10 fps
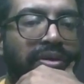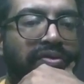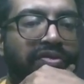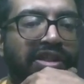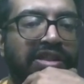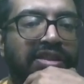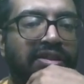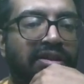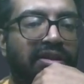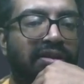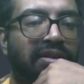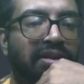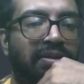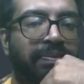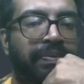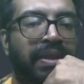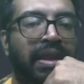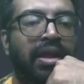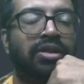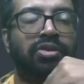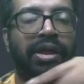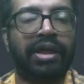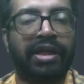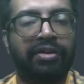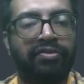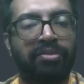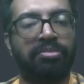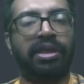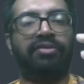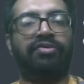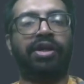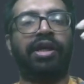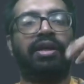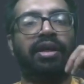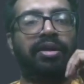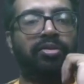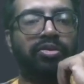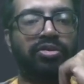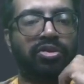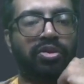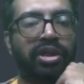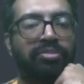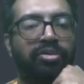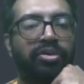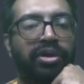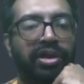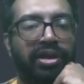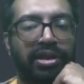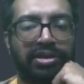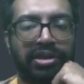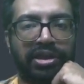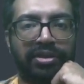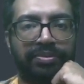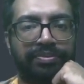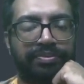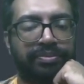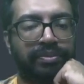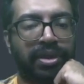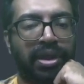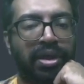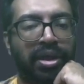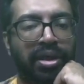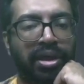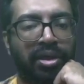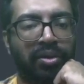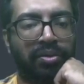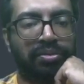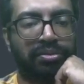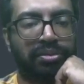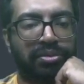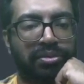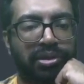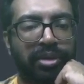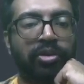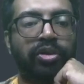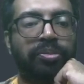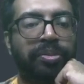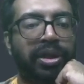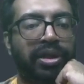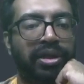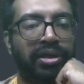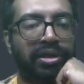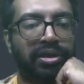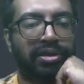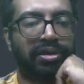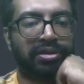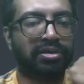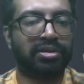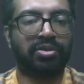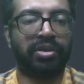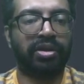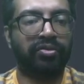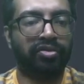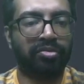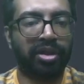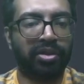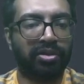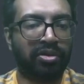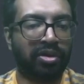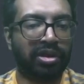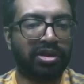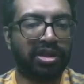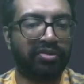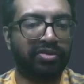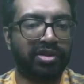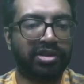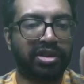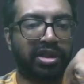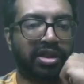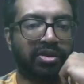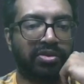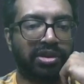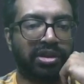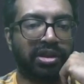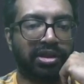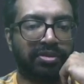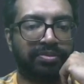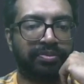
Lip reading: First, so I read from that file and I'm going to store that pointer in std. Now I'm going to print the student info by calling the same function I used earlier.